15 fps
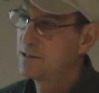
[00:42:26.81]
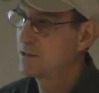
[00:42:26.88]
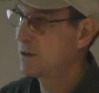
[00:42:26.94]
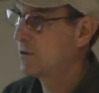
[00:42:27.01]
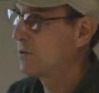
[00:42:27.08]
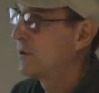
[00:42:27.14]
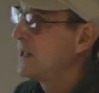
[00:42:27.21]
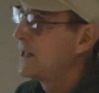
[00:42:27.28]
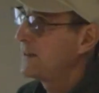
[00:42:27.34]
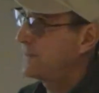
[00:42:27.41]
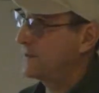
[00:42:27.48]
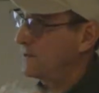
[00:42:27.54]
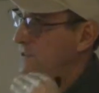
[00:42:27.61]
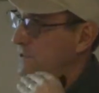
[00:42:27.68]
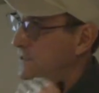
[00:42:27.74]
so
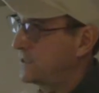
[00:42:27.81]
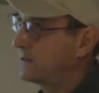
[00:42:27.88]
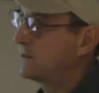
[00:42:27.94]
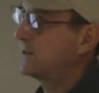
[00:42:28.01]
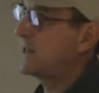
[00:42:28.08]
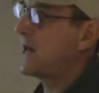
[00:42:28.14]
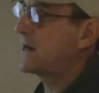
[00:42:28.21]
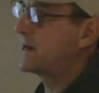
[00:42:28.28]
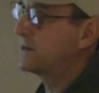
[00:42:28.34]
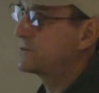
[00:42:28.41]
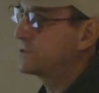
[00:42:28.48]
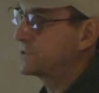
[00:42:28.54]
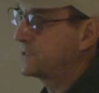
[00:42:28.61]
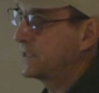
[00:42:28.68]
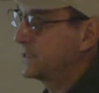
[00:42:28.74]
there's still a lot of
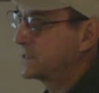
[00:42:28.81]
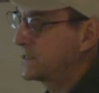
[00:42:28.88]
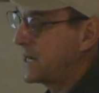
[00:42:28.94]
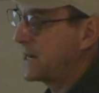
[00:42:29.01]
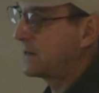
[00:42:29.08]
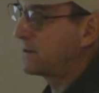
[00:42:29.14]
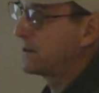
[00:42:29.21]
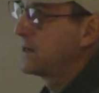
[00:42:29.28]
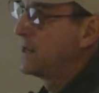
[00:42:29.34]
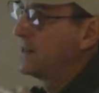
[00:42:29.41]
interest in cider.